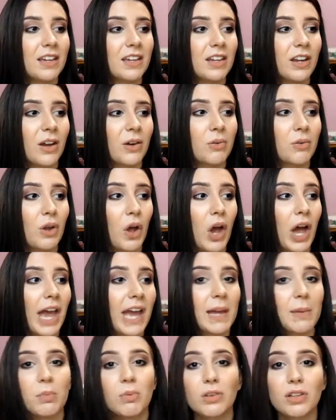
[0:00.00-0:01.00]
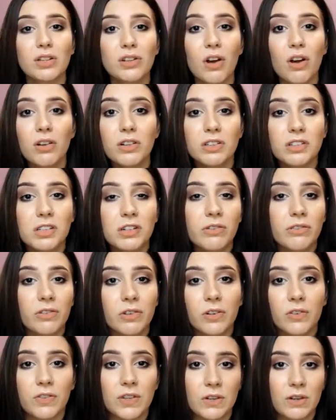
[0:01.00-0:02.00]
you know, not able to talk to you
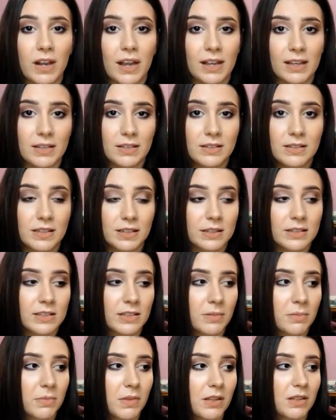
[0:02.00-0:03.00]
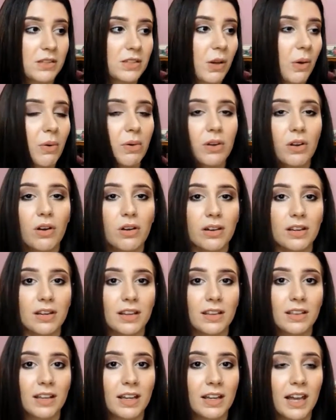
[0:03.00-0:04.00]
for a few days. Like something's going on
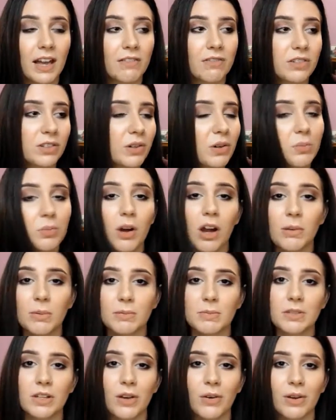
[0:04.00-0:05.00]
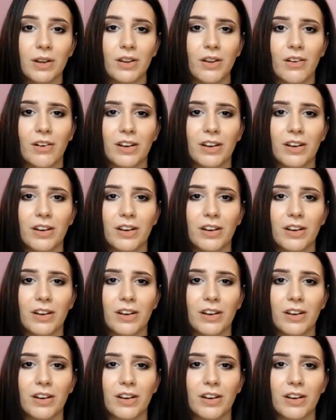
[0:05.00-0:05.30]
and they have their own problems going